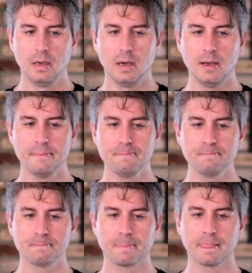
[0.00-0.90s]

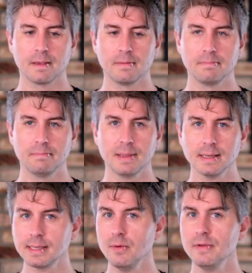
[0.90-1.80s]
Um, but
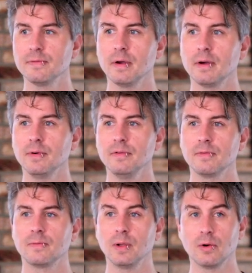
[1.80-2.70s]
that's how we've
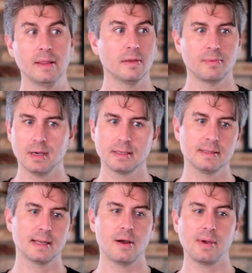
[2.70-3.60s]
we've we are in the
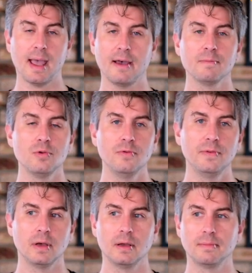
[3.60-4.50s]
process and how we have
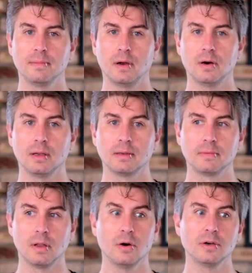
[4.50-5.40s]
moved um, our
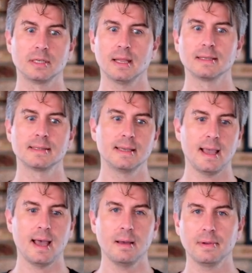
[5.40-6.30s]
large
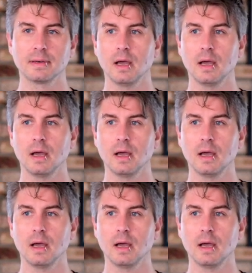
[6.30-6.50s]
legacy app and